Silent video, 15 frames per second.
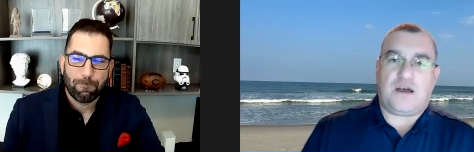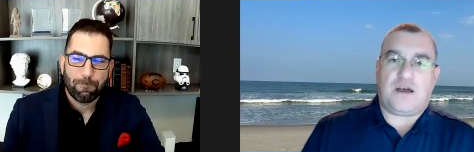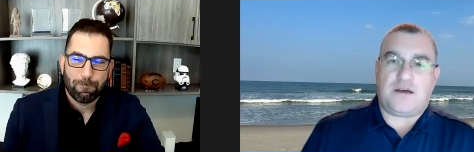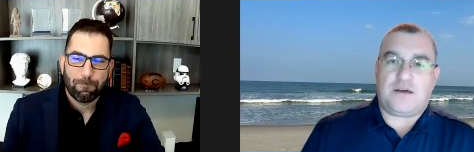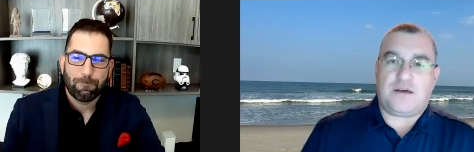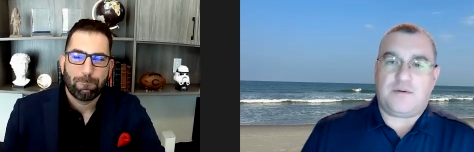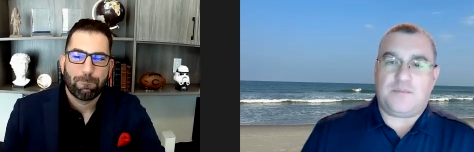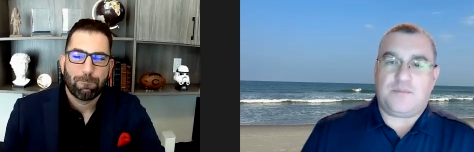
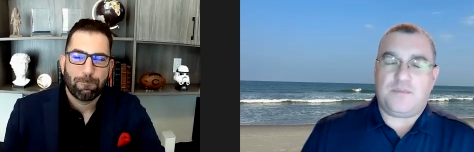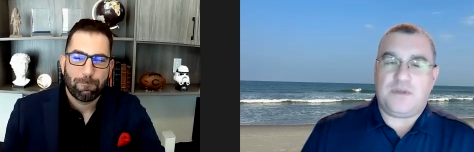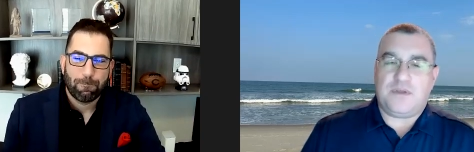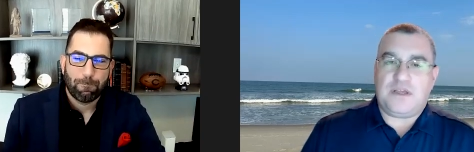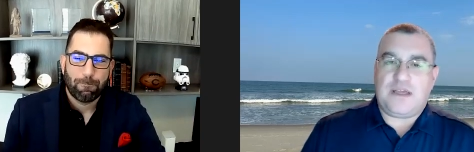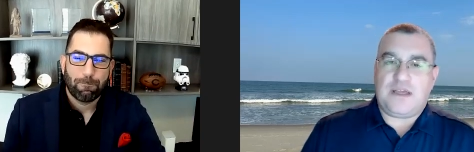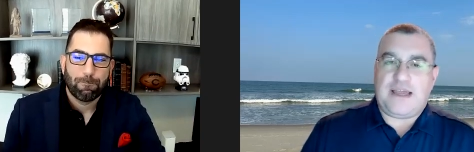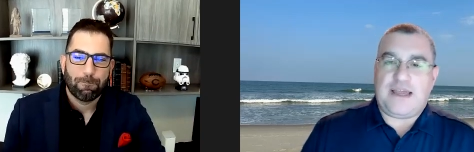Speaker 1: And,
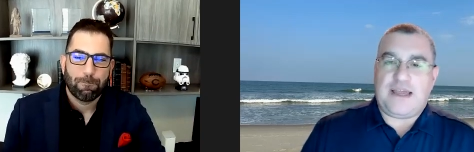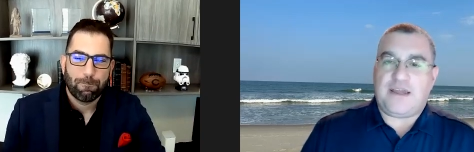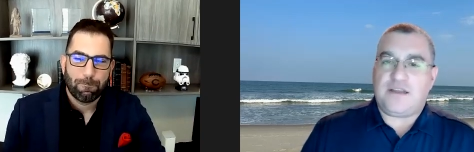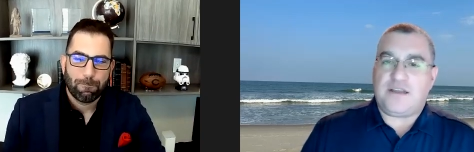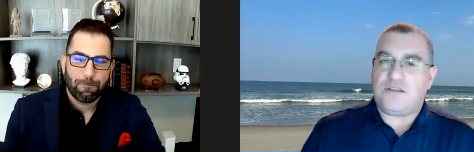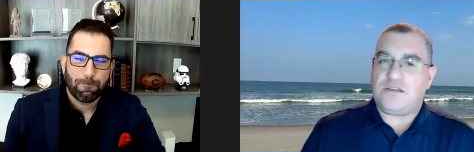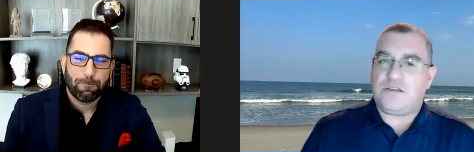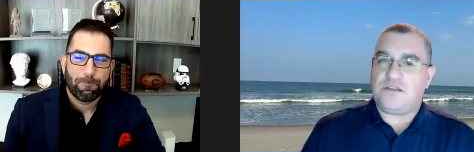
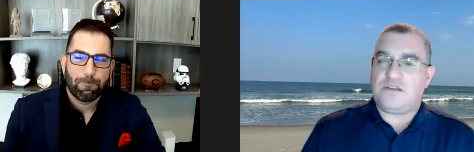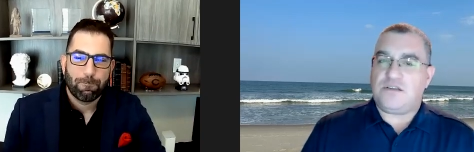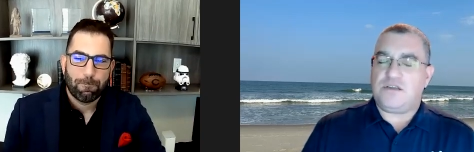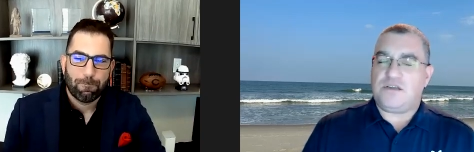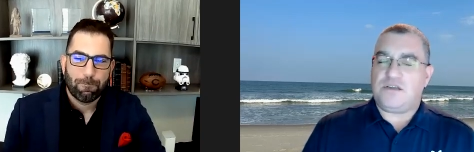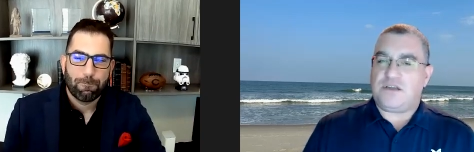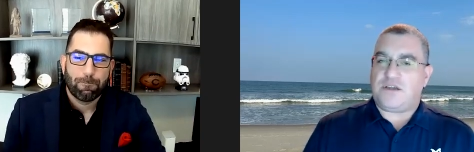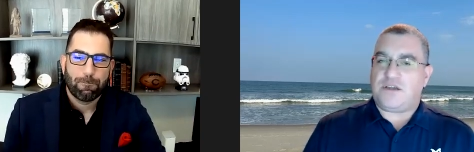
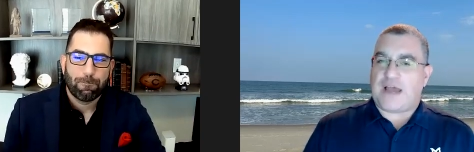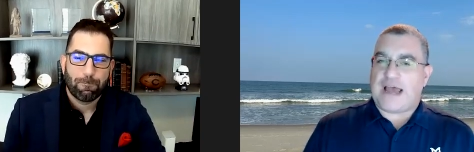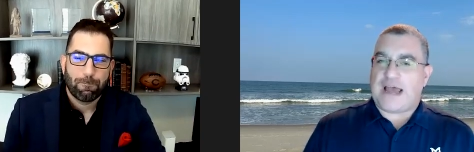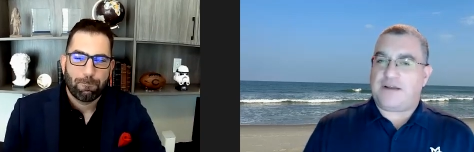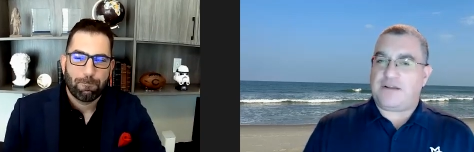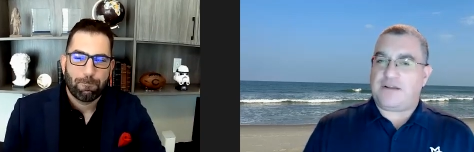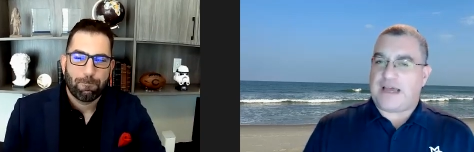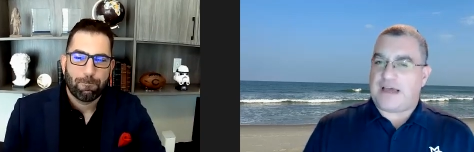you know,